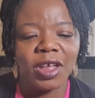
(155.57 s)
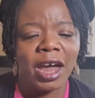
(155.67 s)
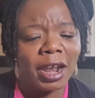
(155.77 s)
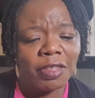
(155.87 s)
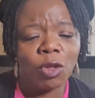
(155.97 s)

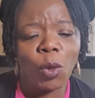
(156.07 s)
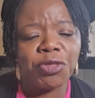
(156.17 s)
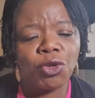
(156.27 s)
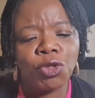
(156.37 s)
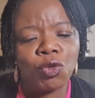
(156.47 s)
Another
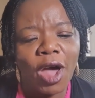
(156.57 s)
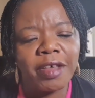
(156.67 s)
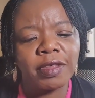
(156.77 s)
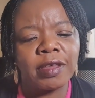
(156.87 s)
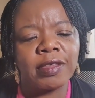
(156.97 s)
question to
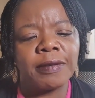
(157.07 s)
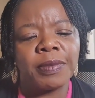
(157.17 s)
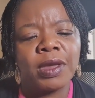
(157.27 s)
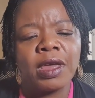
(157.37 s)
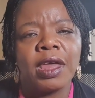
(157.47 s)
ask is,
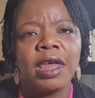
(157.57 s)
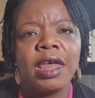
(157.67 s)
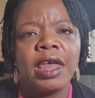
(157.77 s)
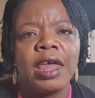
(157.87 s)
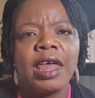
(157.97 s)

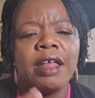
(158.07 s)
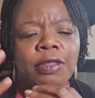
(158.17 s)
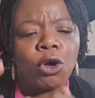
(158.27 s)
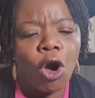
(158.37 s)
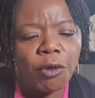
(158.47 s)
in
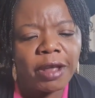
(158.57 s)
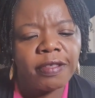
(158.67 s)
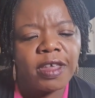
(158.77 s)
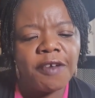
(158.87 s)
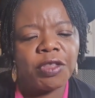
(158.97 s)
the
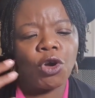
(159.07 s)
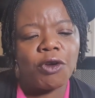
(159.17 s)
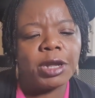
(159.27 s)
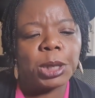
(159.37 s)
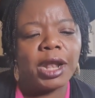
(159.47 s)
current, if the
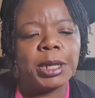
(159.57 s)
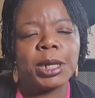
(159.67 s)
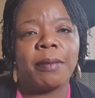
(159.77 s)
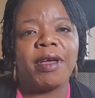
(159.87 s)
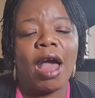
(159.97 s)
current challenge
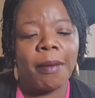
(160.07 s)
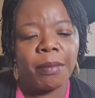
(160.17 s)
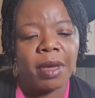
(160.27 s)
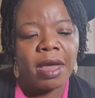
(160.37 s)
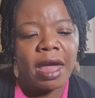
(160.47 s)
I'm,
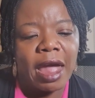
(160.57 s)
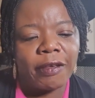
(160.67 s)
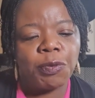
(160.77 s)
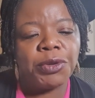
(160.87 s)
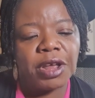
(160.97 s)
I'm
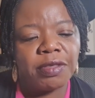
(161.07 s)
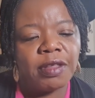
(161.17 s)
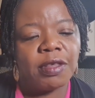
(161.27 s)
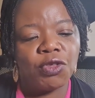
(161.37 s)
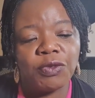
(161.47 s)
experience
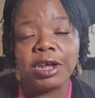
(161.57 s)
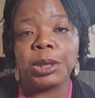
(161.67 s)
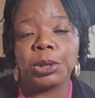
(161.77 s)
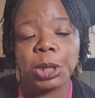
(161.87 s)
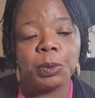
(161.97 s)
in this
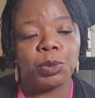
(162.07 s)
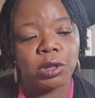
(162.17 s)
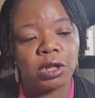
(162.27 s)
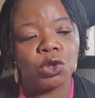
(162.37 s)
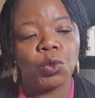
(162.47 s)
relationship or
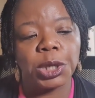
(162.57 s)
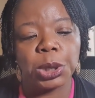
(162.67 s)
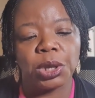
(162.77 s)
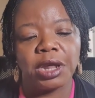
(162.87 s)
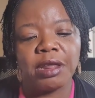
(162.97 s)

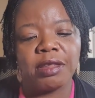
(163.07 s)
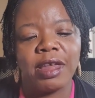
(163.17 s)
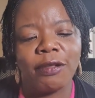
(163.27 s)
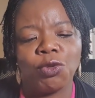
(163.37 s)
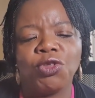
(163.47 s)
situation is
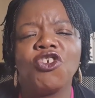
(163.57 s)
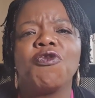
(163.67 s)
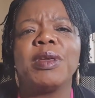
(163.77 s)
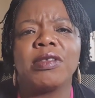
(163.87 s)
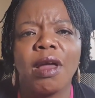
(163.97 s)
here to teach
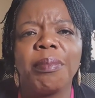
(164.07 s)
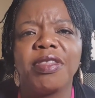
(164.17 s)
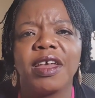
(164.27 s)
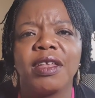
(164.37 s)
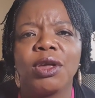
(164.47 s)
me
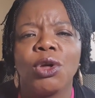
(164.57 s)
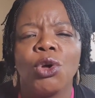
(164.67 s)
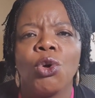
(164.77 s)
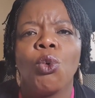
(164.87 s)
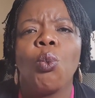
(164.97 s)
something.
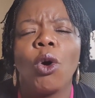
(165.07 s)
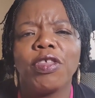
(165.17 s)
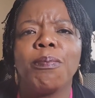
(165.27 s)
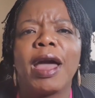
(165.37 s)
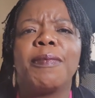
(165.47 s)

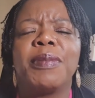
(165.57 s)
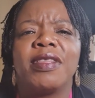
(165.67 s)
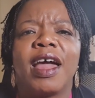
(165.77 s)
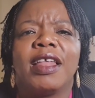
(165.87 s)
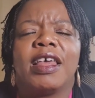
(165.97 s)
What might be
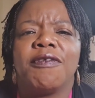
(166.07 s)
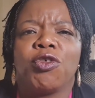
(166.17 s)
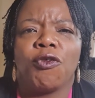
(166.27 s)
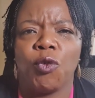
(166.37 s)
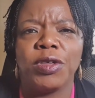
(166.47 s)
that gift
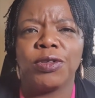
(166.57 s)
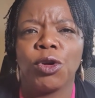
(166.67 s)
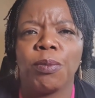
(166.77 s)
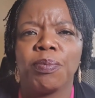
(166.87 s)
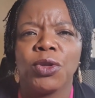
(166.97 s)
of
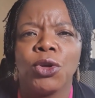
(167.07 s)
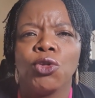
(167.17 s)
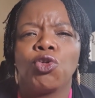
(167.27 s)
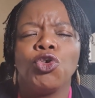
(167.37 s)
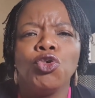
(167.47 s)
wisdom?
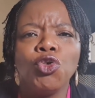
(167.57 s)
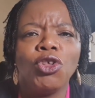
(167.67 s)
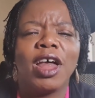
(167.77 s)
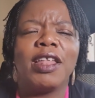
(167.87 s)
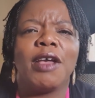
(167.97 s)
So you
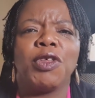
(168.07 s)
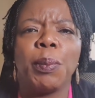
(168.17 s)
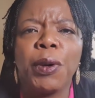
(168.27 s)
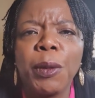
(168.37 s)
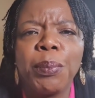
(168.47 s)
know that there is
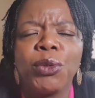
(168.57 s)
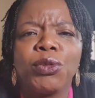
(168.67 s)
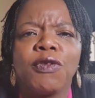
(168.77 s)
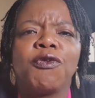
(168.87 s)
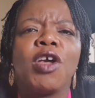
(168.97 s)
a
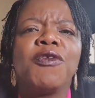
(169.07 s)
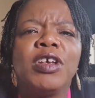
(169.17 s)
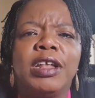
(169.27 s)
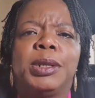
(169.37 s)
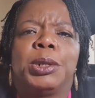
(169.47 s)
purpose for every
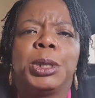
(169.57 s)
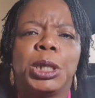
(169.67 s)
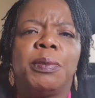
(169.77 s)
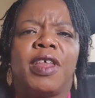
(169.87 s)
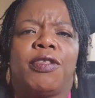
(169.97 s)

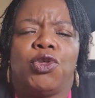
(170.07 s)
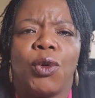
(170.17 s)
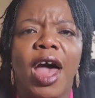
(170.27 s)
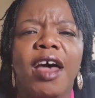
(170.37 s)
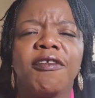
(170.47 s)
relationship that you
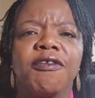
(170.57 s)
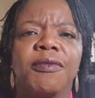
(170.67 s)
have.